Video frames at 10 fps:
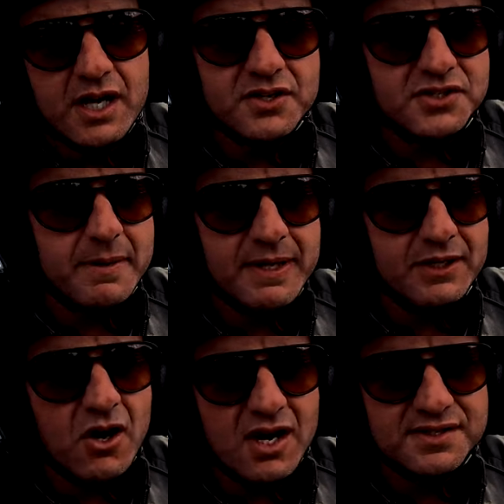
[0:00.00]
know, some other
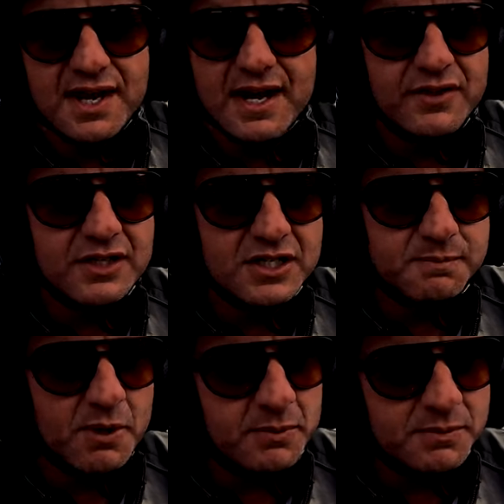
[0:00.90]
guys aren't having these
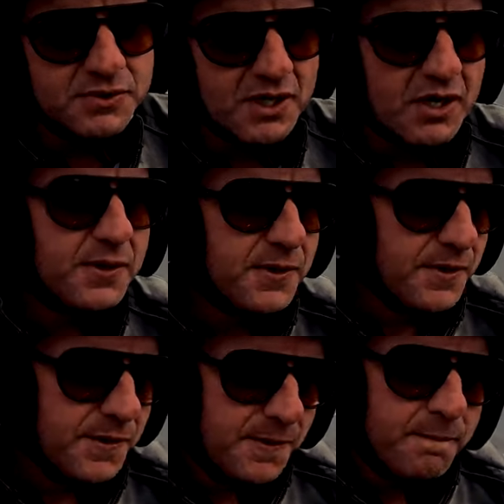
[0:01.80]
problems, so...
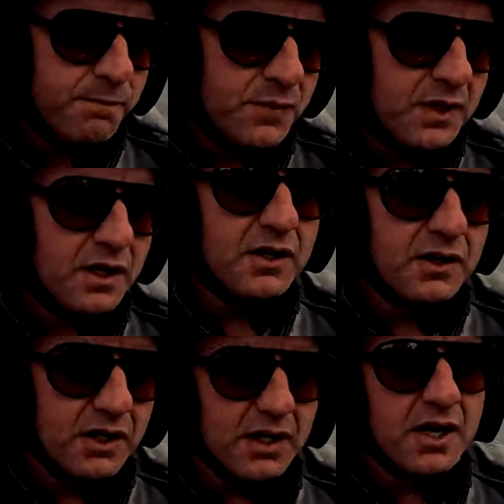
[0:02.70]
You
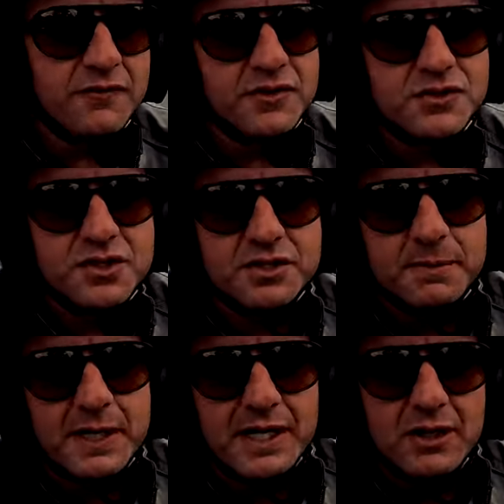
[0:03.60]
know, I don't know if it's just
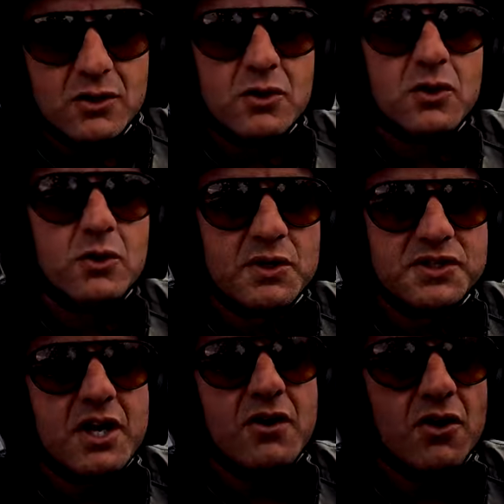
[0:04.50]
me or
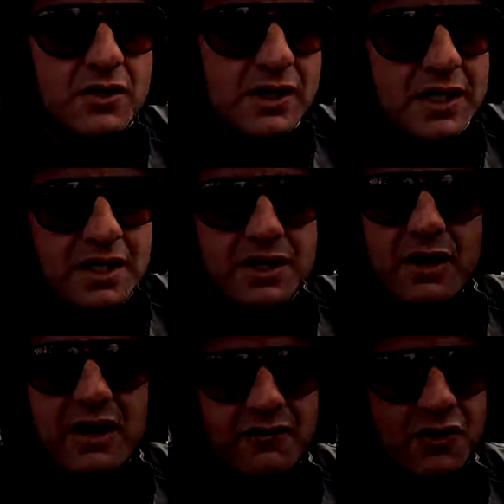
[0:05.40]
what's going on. There
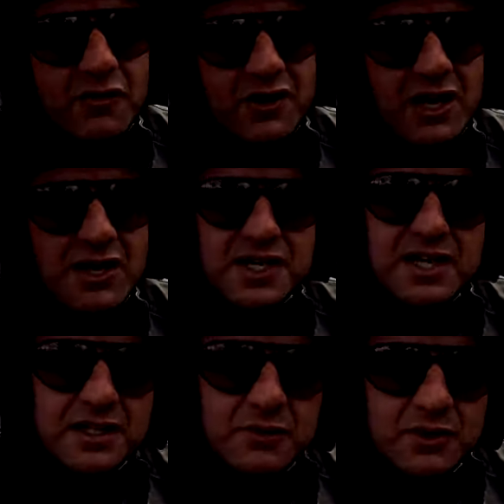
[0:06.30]
are a few videos
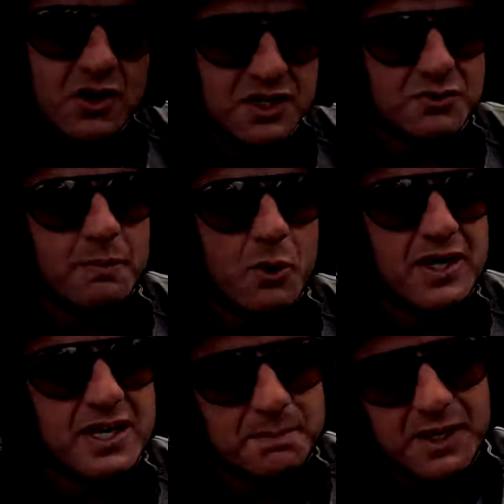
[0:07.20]
out there with guys
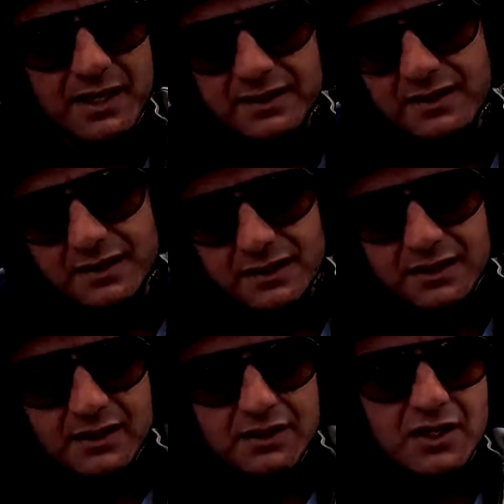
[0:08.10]
reporting it, but,
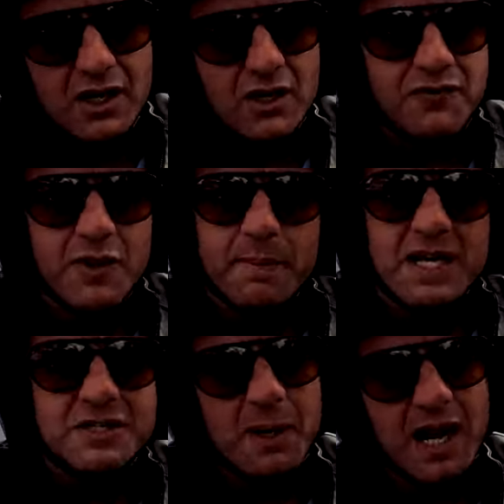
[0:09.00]
you know, for the
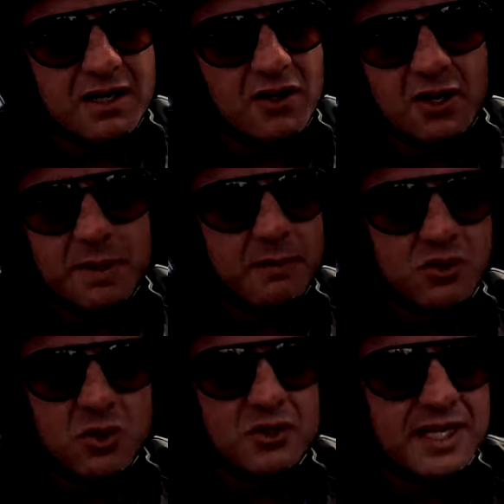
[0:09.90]
best part, a lot of people
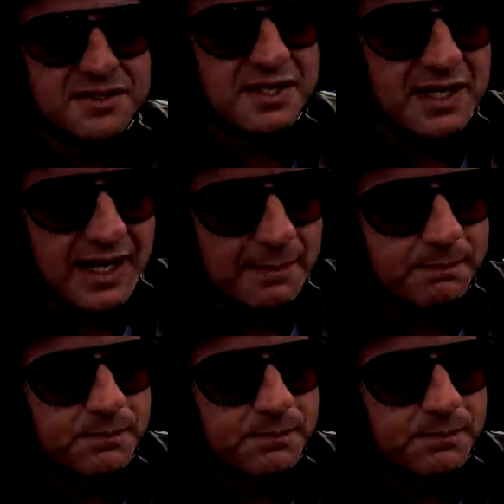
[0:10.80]
talk that seat up,